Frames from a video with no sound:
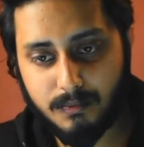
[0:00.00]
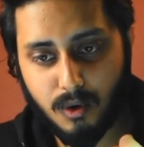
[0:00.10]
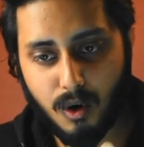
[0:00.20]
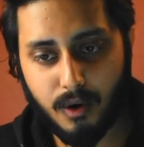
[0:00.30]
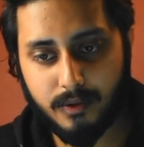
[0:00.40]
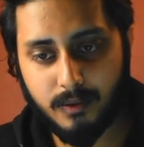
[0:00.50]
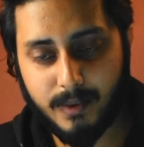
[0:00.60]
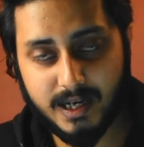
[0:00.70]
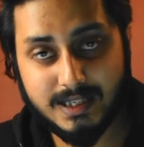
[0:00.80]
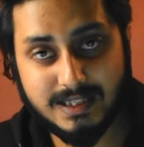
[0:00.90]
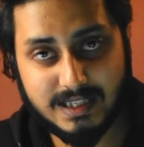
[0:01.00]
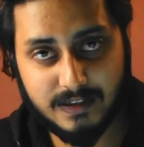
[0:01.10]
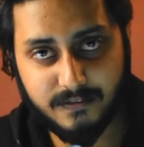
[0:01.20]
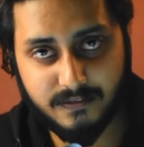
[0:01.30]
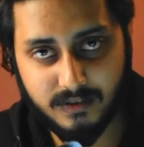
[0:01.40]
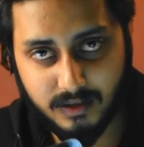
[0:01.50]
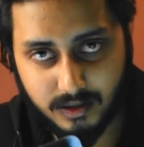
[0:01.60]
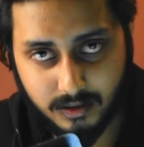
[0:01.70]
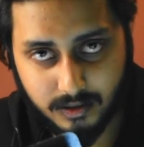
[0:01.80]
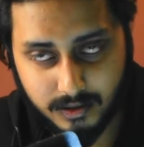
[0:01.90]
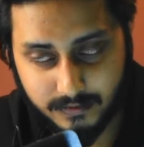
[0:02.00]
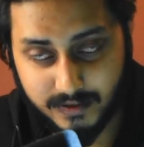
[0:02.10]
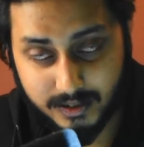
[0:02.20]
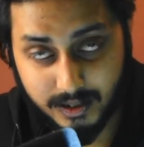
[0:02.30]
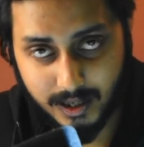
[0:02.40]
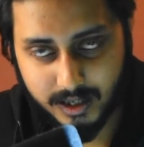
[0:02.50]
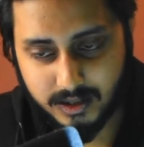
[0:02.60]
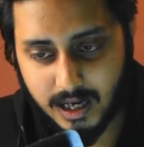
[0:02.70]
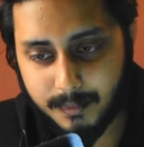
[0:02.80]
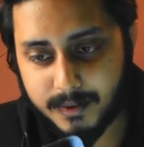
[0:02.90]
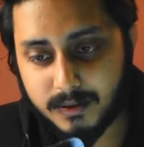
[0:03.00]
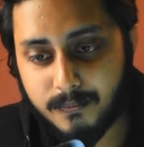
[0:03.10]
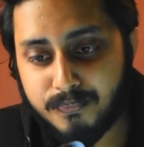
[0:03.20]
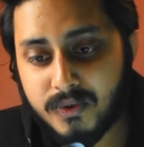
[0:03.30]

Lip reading: to blow out on the mic and see if that thing actually happens.